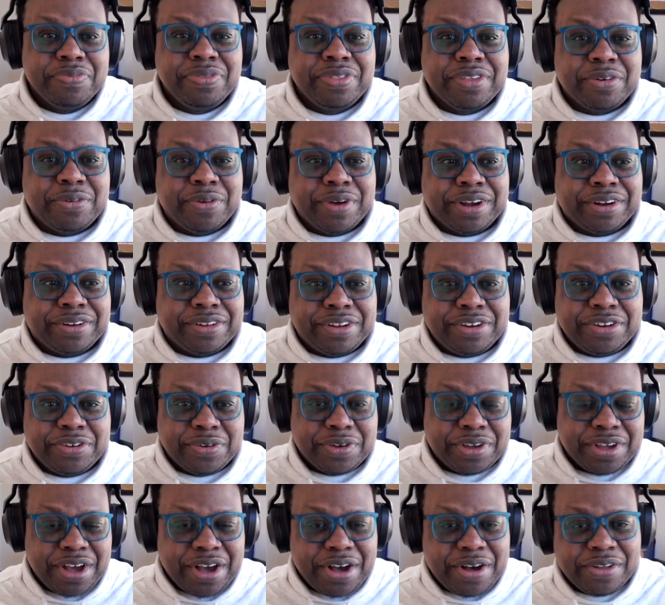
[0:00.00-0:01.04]
where they're
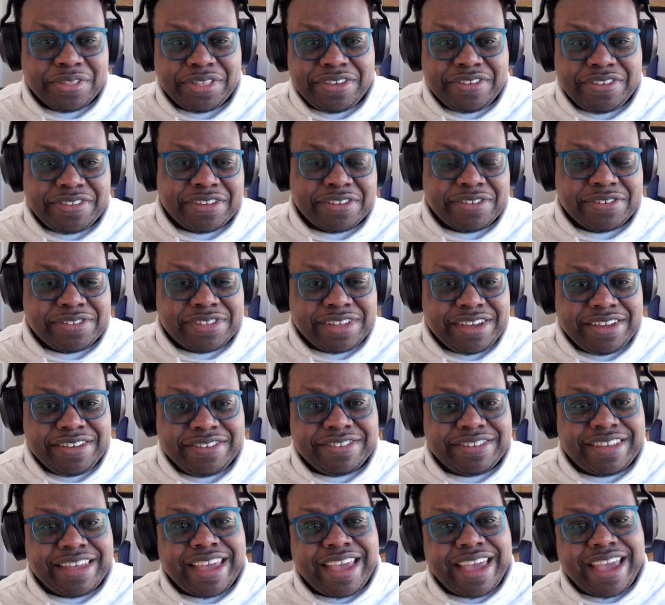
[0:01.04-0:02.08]
doing all these other
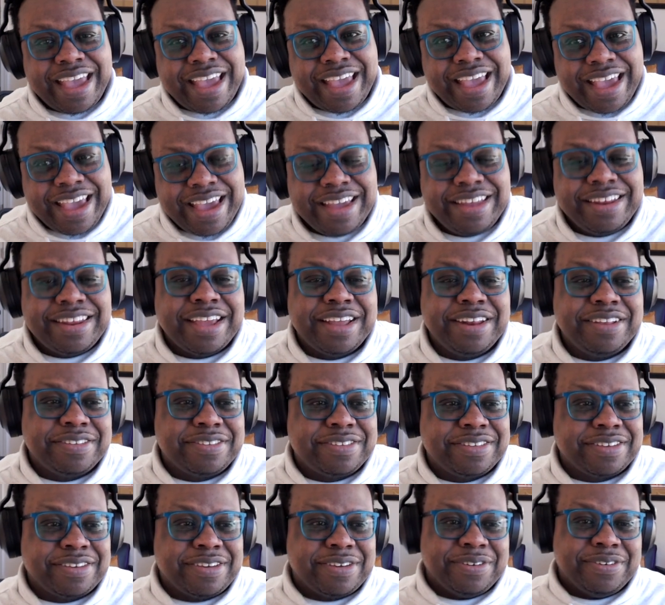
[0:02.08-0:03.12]
things and data
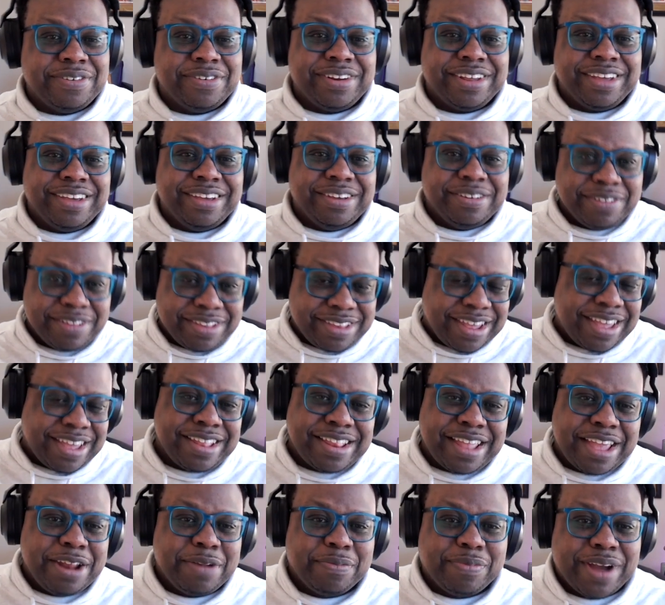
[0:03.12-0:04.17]
security,
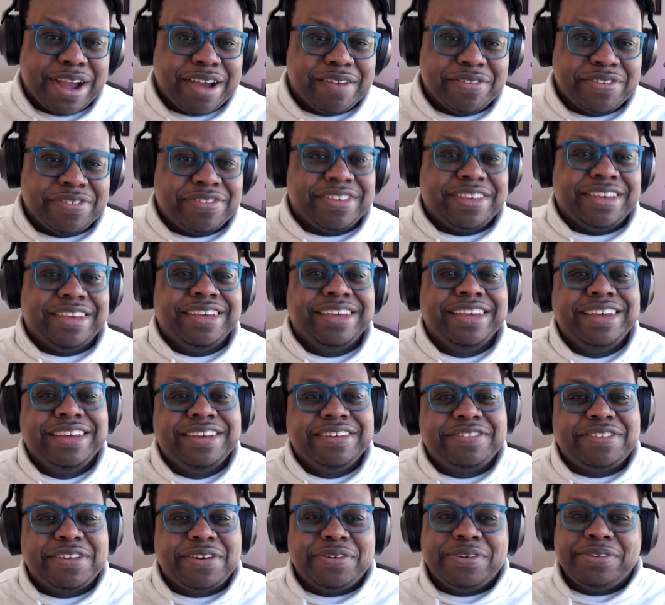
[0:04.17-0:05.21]
data privacy.
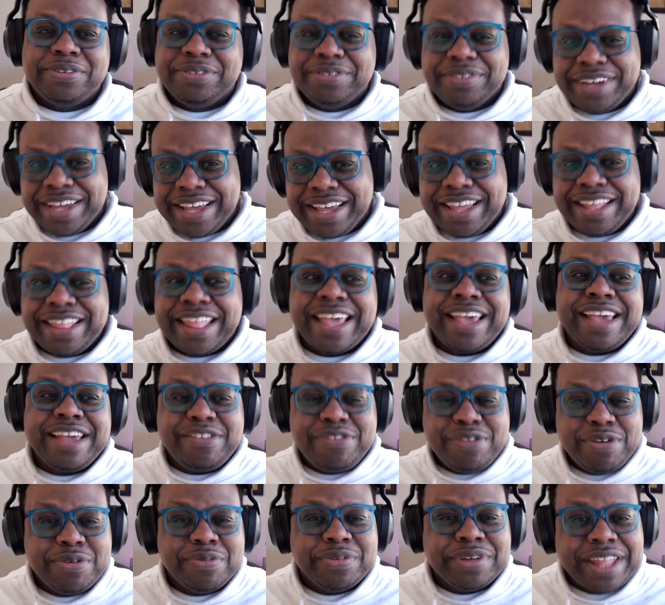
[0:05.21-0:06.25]
So it, they
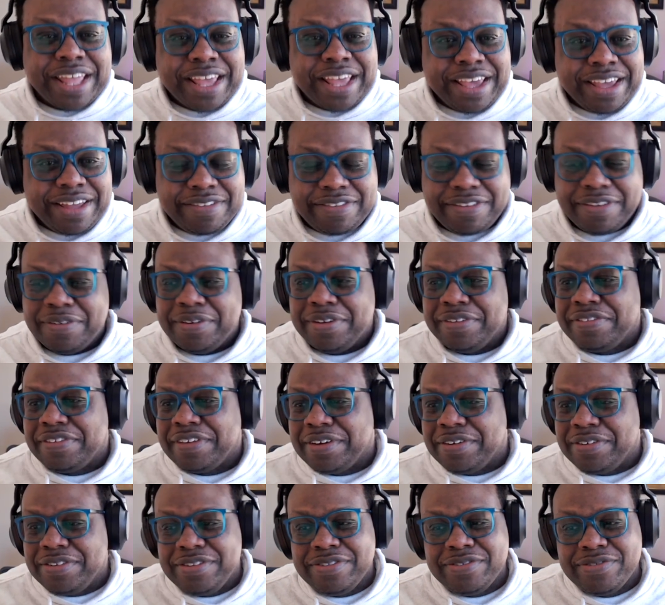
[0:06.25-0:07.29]
get to it when they get to it.
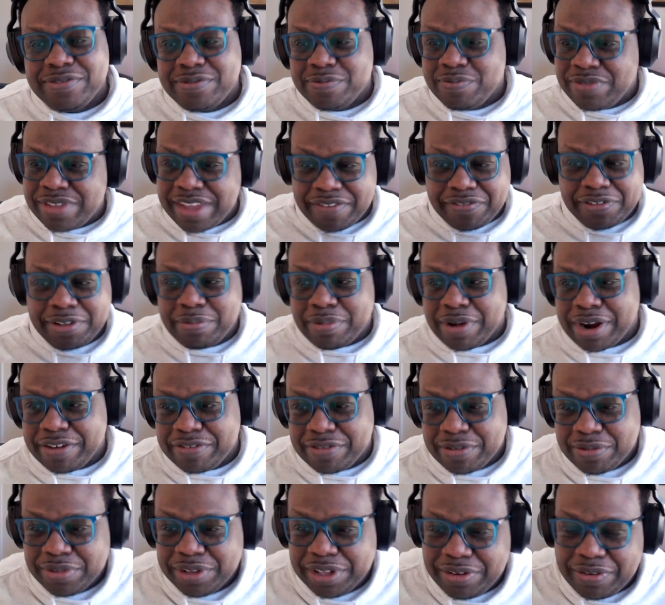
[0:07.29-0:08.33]
So you definitely brought
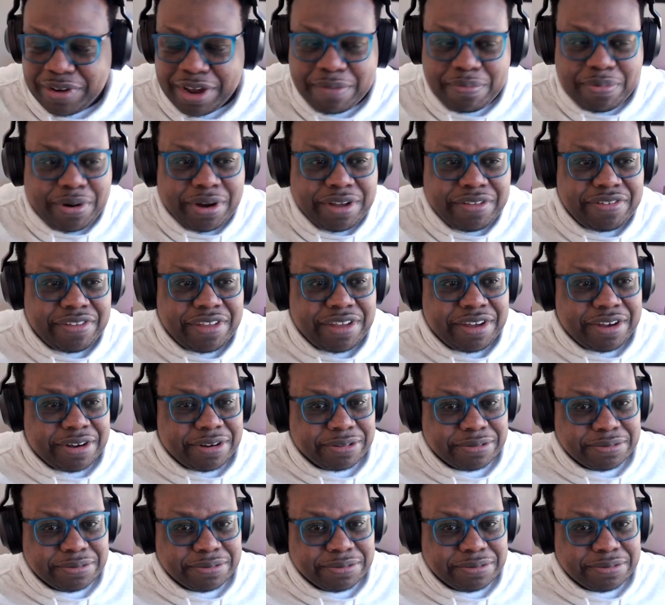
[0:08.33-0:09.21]
up some really great points there.